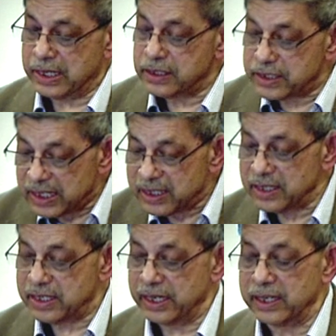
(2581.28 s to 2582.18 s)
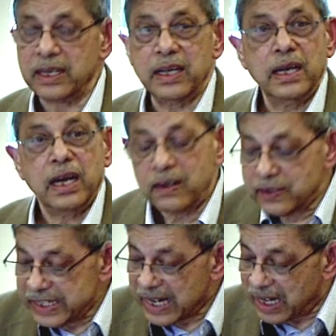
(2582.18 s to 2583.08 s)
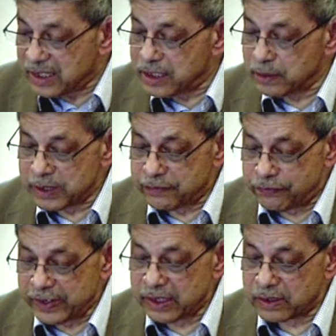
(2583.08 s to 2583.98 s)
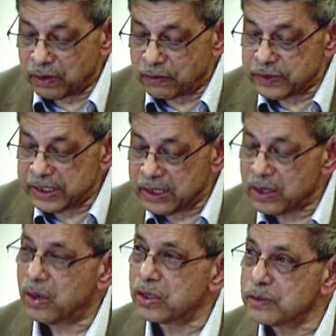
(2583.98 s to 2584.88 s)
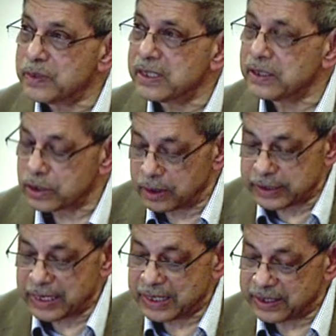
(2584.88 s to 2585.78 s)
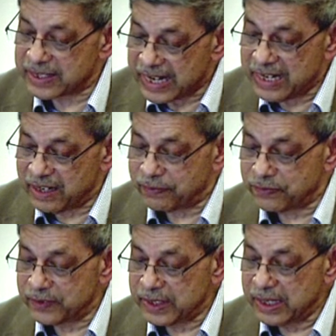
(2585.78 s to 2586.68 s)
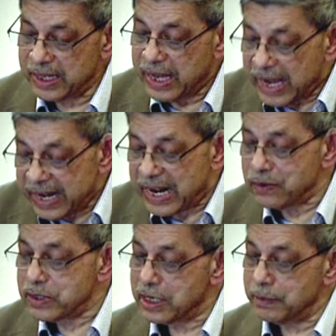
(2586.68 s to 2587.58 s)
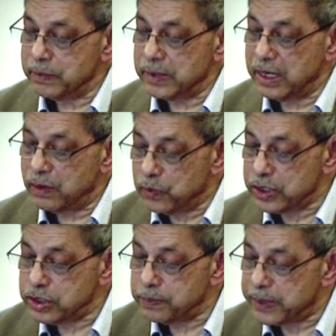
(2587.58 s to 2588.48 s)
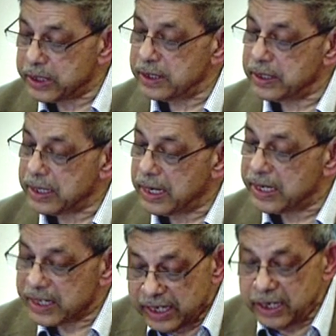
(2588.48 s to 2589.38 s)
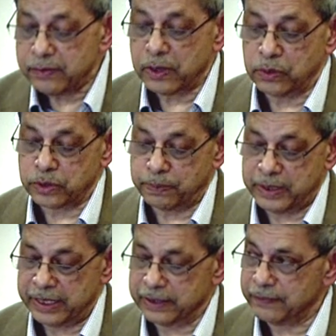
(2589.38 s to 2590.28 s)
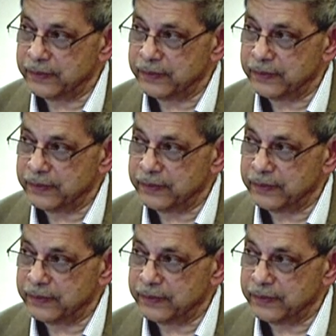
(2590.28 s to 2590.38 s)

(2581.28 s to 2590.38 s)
uncertainty over the ultimate fate of the Ottoman Sultan, Caliph, an outcome in which Britain had a key role to play.